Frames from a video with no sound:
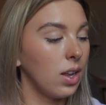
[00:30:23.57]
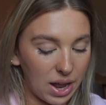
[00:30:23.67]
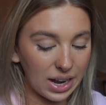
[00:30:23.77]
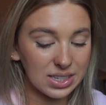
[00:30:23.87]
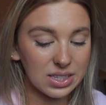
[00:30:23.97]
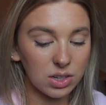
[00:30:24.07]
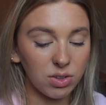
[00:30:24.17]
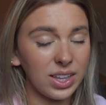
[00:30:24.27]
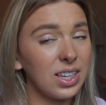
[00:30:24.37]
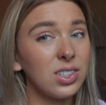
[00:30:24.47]
But I still
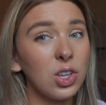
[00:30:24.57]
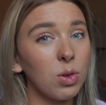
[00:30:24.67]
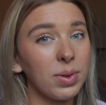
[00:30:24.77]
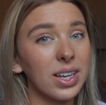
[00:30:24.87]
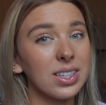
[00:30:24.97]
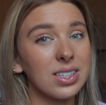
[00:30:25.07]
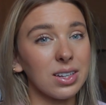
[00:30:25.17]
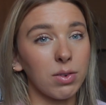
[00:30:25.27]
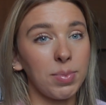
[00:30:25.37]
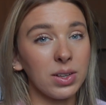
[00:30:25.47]
think he's cute because
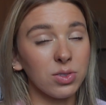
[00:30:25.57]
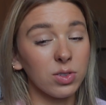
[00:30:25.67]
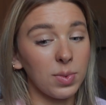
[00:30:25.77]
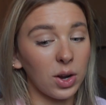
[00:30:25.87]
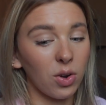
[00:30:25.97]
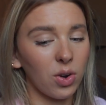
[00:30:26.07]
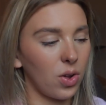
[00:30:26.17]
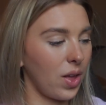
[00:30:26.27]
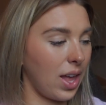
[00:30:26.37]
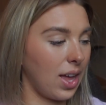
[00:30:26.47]
Rapunzel is my
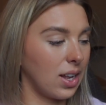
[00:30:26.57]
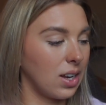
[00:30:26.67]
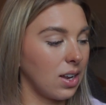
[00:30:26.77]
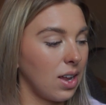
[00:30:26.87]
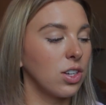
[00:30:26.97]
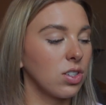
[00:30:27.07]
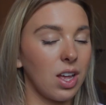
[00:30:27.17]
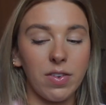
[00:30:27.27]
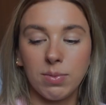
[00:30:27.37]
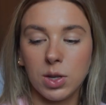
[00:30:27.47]
girl and I just
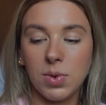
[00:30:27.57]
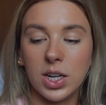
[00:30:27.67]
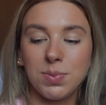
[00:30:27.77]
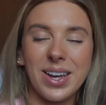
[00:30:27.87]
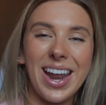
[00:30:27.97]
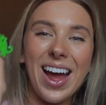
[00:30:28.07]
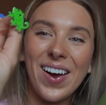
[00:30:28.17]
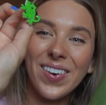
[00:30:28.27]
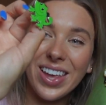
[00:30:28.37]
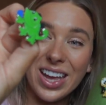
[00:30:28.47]
love him so much. But
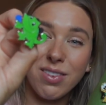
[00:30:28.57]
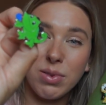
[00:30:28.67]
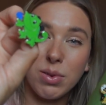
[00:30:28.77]
now he can be